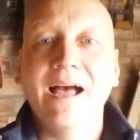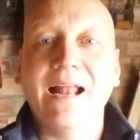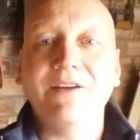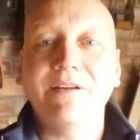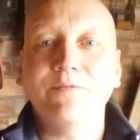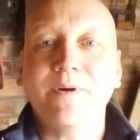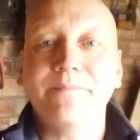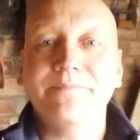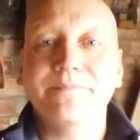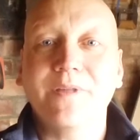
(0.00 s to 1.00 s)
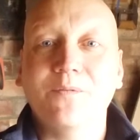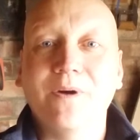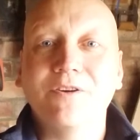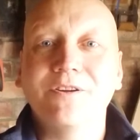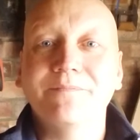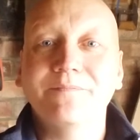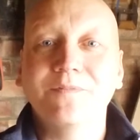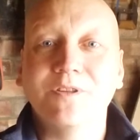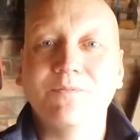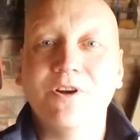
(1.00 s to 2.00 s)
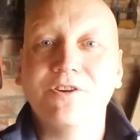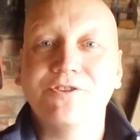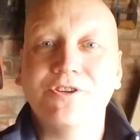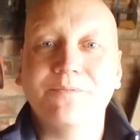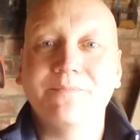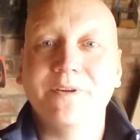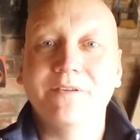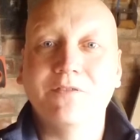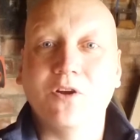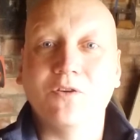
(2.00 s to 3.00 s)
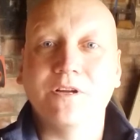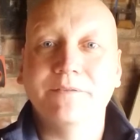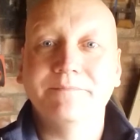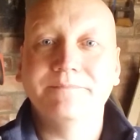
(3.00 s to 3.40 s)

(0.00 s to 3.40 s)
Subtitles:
Hello everyone, welcome to the workshop vlog.